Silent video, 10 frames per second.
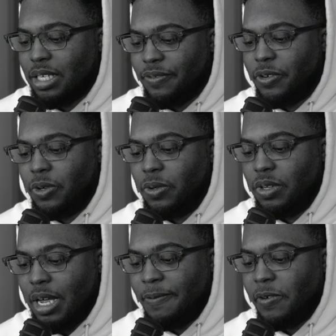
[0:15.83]
I feel
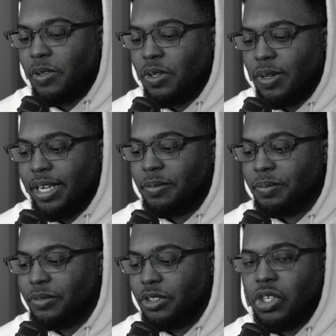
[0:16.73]
I feel a little like
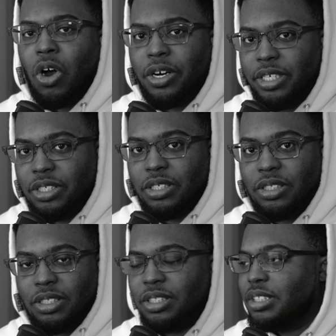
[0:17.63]
tarnished,
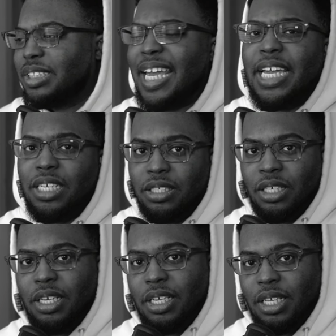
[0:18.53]
stained,
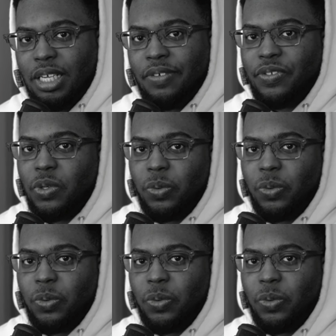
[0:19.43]
if you